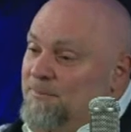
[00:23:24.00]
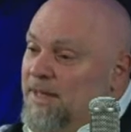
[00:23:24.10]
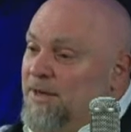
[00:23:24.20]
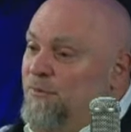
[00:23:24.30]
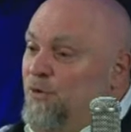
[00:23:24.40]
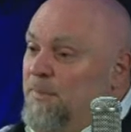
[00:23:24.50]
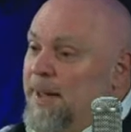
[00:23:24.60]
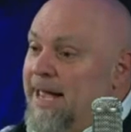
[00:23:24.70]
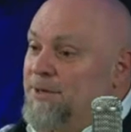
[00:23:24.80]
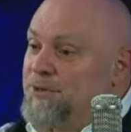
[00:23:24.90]
in a four
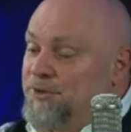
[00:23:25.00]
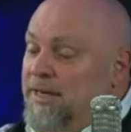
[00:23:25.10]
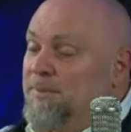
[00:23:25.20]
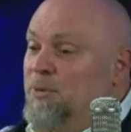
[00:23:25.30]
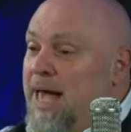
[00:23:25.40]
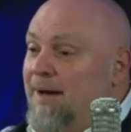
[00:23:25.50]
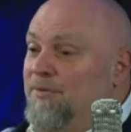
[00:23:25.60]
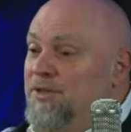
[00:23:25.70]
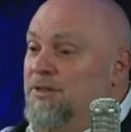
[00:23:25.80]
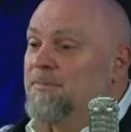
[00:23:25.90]
panel strip, you have
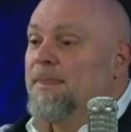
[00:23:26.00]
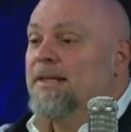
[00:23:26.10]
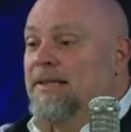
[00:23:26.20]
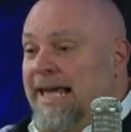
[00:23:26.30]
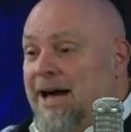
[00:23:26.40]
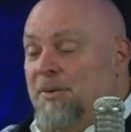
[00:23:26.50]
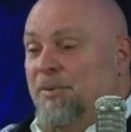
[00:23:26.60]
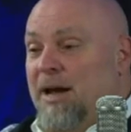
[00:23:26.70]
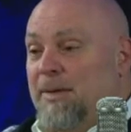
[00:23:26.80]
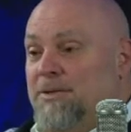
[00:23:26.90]
to lay out a
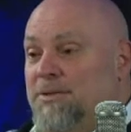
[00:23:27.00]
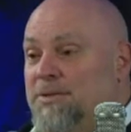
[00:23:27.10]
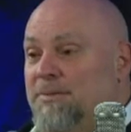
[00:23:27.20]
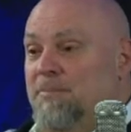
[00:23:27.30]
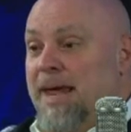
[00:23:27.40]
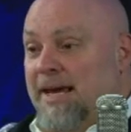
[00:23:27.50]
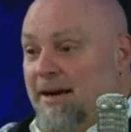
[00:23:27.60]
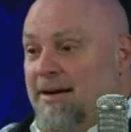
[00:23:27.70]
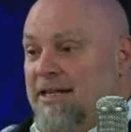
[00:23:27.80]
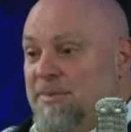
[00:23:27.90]
premise, make an
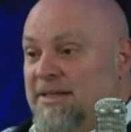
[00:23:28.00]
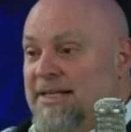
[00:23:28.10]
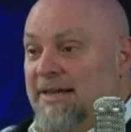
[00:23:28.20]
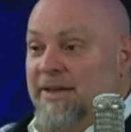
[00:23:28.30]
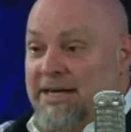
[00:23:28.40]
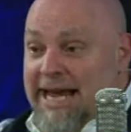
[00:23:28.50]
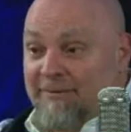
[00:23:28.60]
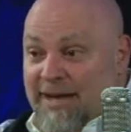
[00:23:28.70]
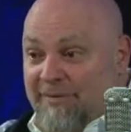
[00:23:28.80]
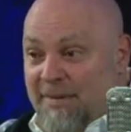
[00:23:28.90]
argument, and then you have
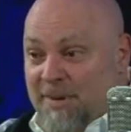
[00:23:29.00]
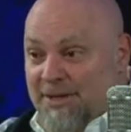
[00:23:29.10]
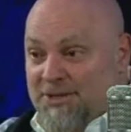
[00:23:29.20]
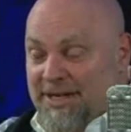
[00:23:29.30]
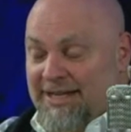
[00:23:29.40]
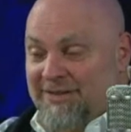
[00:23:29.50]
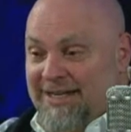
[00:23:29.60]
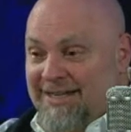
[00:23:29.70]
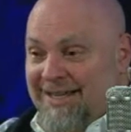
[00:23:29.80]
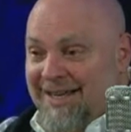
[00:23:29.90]
to have that punchline, right?